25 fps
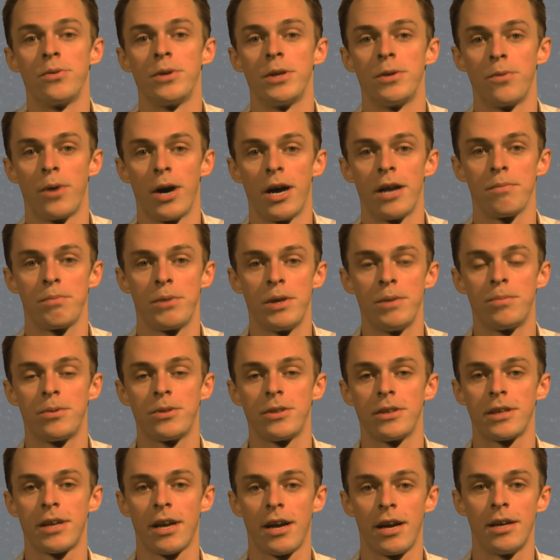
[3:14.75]
We want
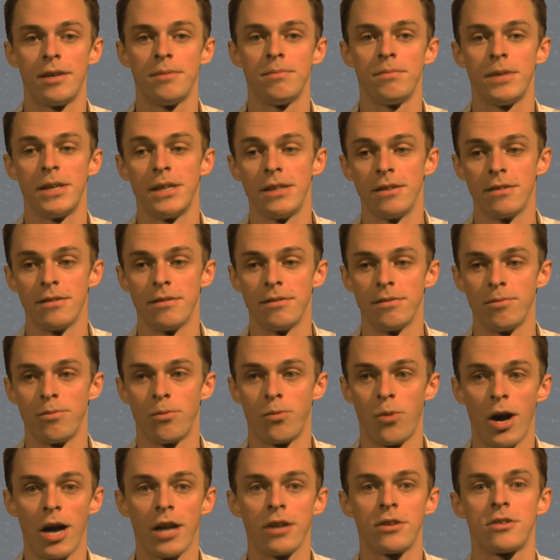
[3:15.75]
people to come and
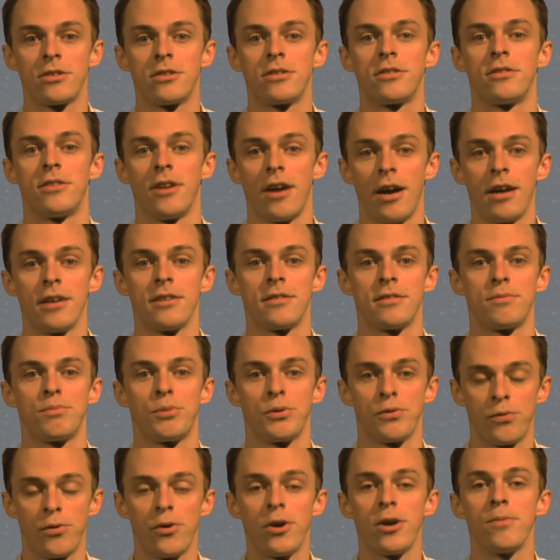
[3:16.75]
watch us
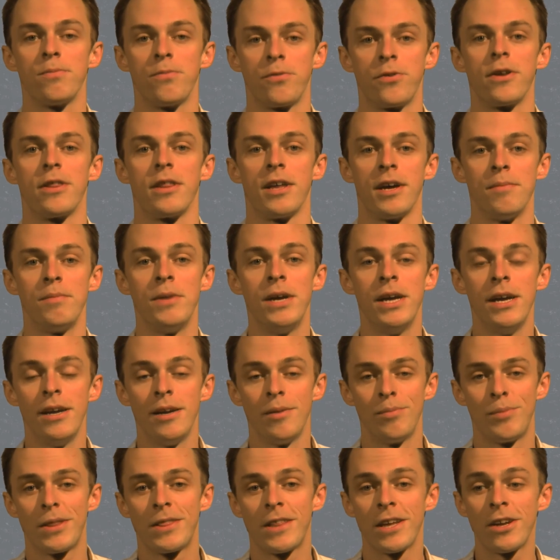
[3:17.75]
perform for them.
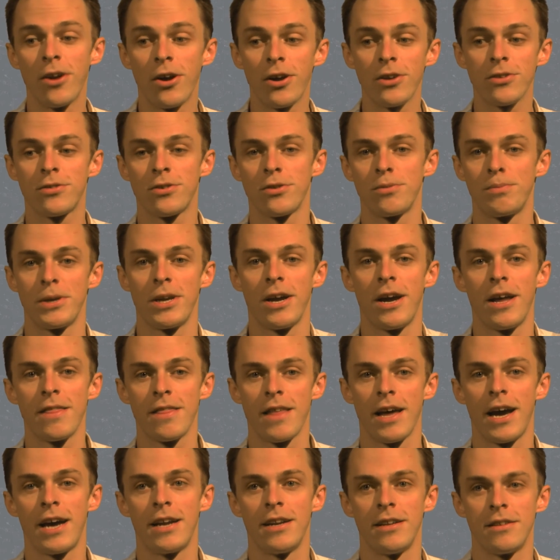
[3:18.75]
But then also
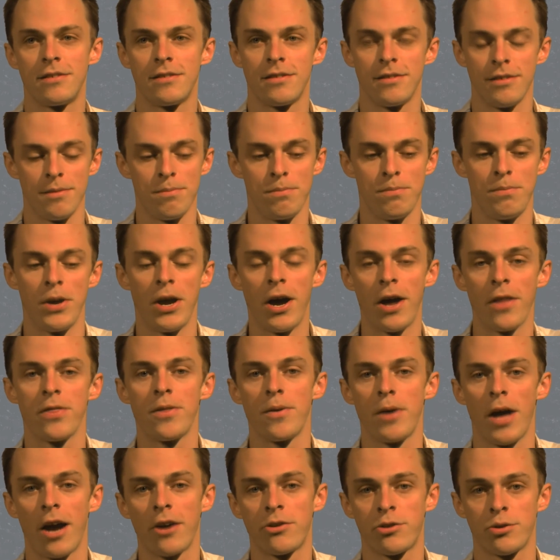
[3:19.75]
beyond that, it's beyond
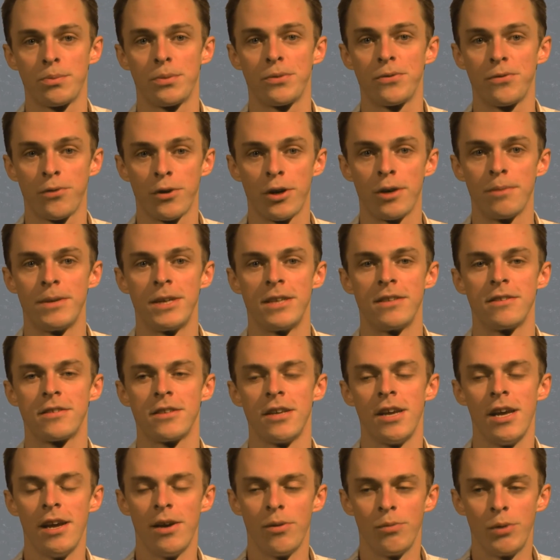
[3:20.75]
the actual performance.
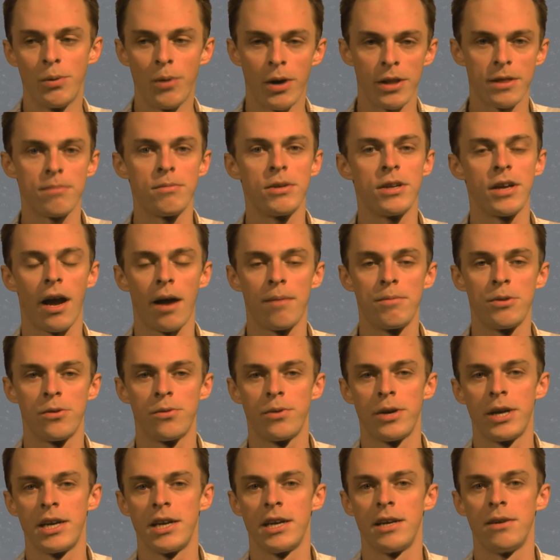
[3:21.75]
We want them to come
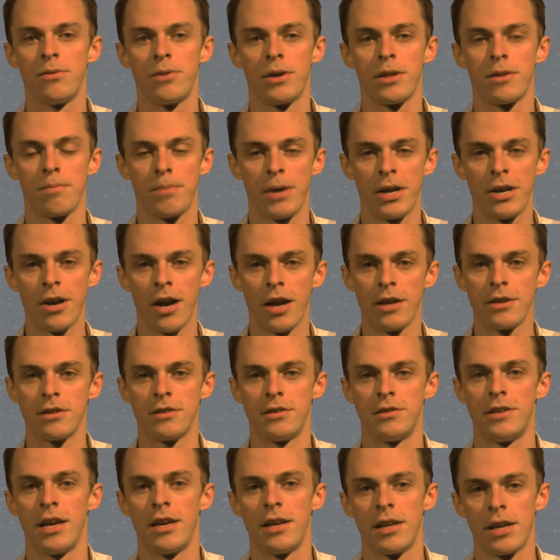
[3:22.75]
away with a better
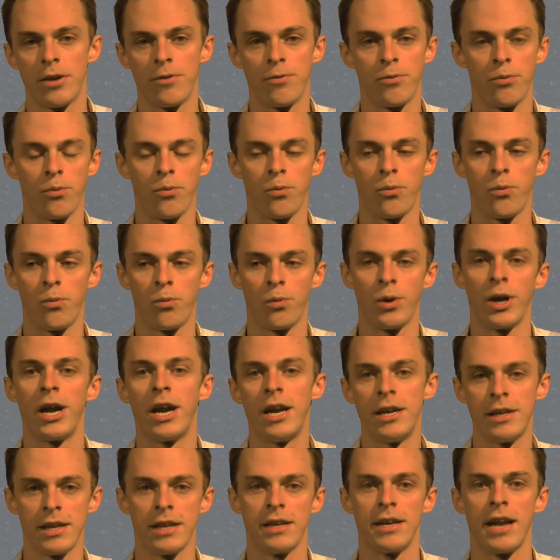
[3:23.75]
understanding of
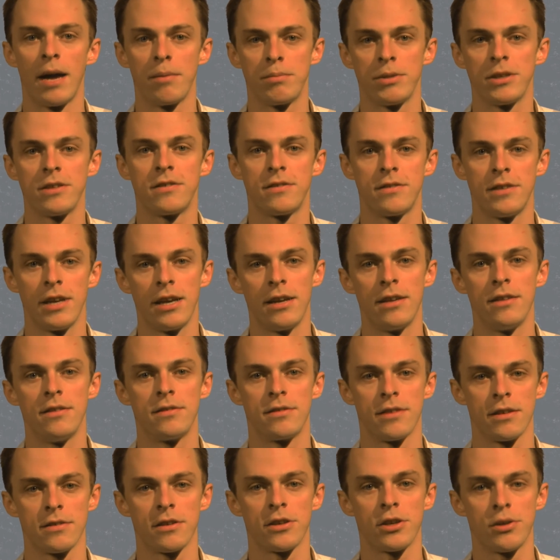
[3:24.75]
where Indianapolis
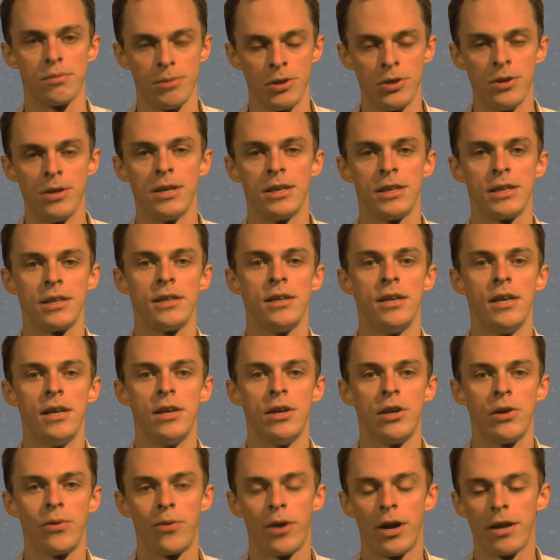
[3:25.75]
stands as a community.
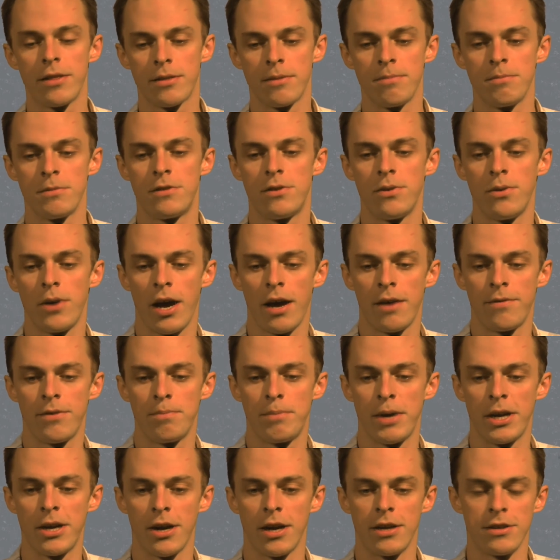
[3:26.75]
We want them to have a
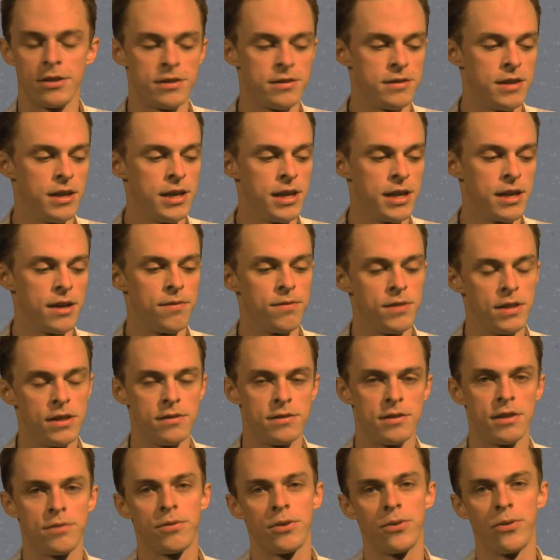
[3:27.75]
better understanding of
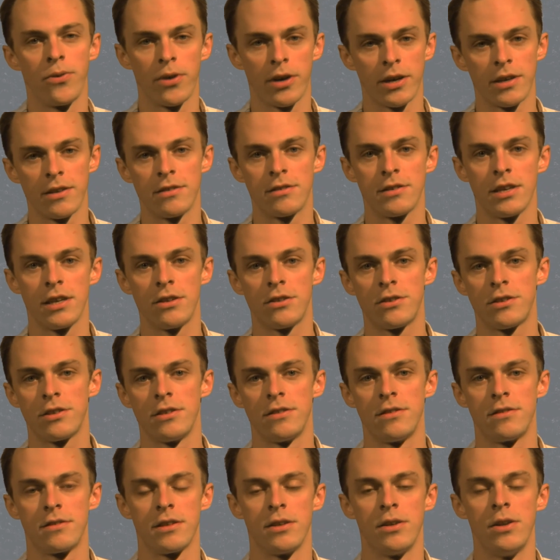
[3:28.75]
these different
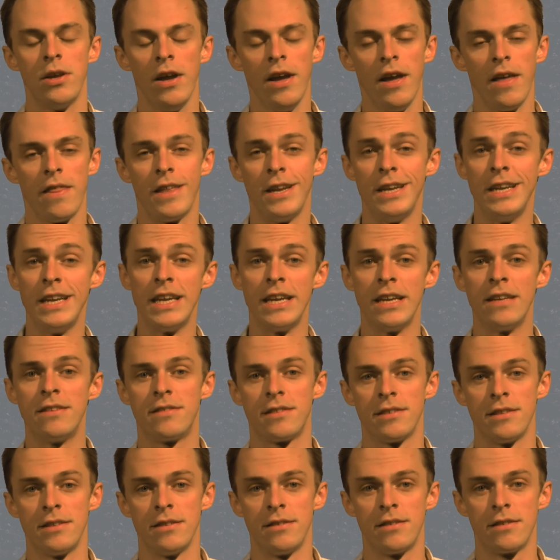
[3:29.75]
organizations and the
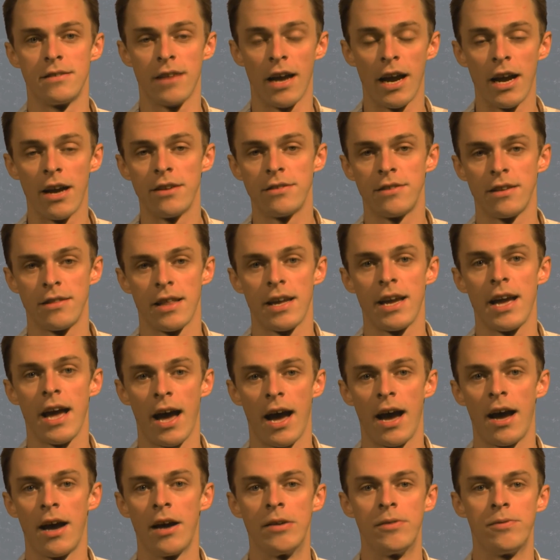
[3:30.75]
needs and desires that they
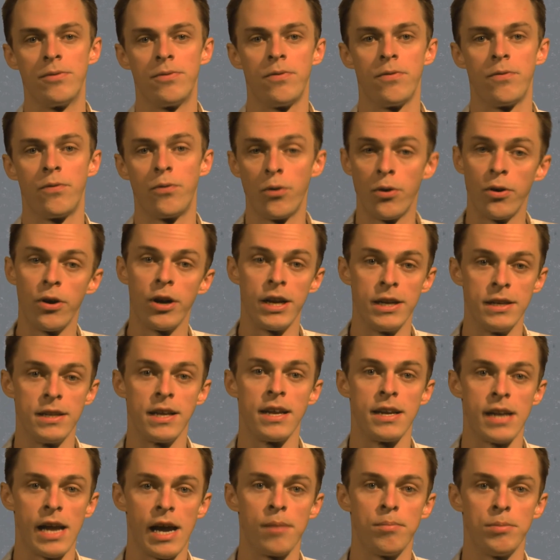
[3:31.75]
have for
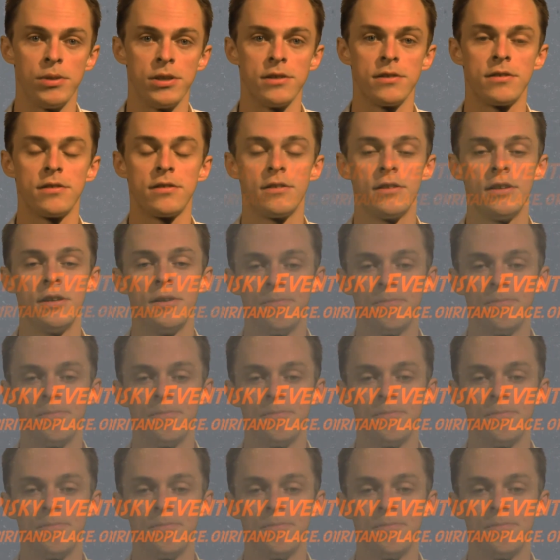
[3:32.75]
Indianapolis.